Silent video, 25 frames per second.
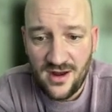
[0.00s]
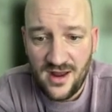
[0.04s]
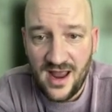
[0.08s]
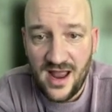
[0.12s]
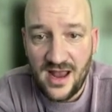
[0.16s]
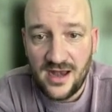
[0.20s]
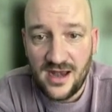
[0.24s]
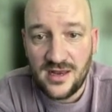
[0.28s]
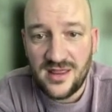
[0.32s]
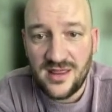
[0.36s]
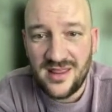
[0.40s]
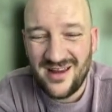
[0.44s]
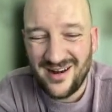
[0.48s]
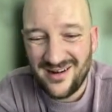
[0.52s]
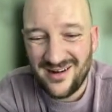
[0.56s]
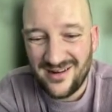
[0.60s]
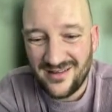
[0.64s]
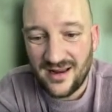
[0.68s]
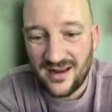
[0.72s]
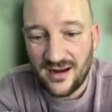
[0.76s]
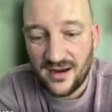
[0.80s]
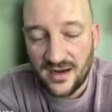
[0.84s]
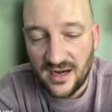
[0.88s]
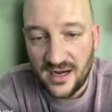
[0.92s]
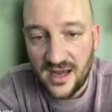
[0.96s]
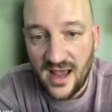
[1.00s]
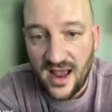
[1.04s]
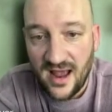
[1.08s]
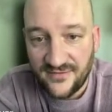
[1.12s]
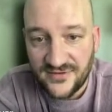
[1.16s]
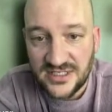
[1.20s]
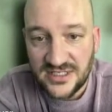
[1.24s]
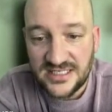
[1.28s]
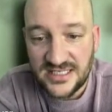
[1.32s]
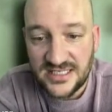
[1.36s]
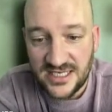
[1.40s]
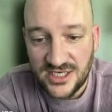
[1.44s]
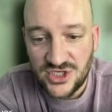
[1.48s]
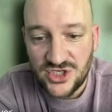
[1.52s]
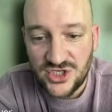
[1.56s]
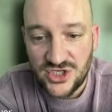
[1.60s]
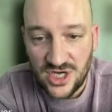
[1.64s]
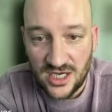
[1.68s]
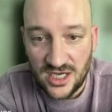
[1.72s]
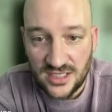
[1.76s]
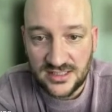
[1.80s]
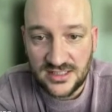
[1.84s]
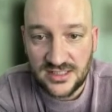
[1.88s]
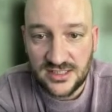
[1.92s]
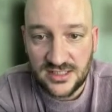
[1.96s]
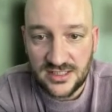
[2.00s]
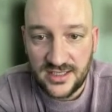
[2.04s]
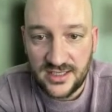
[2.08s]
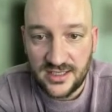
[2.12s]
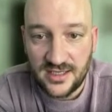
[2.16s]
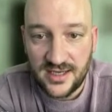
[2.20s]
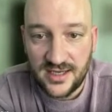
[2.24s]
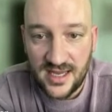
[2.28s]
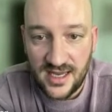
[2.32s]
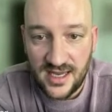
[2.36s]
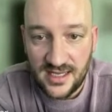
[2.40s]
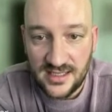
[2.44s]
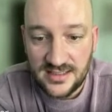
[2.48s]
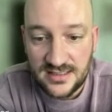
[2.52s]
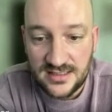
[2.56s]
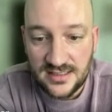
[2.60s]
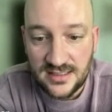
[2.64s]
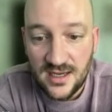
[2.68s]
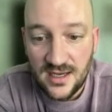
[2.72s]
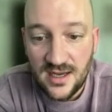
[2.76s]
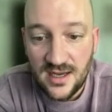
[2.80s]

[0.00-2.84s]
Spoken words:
and they're going to have to teach tosses to your kids.